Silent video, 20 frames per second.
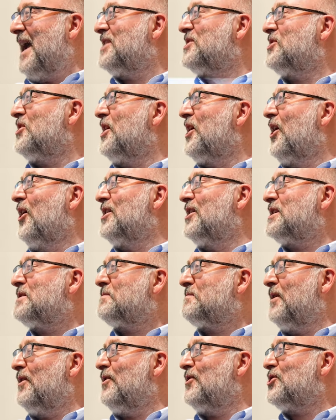make sure you go
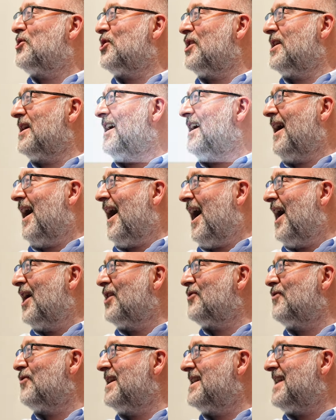to spiritually
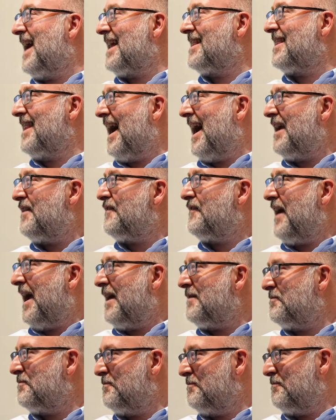hungry dot
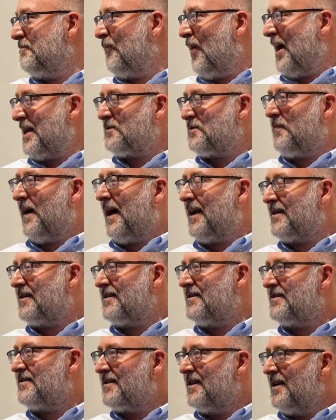life and watch
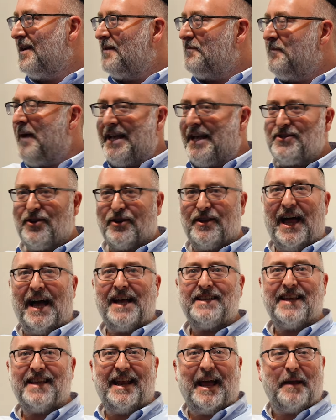Monica's
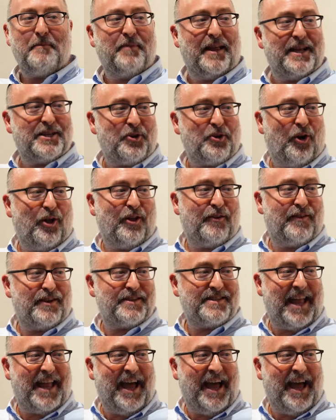masterclass. And I bless all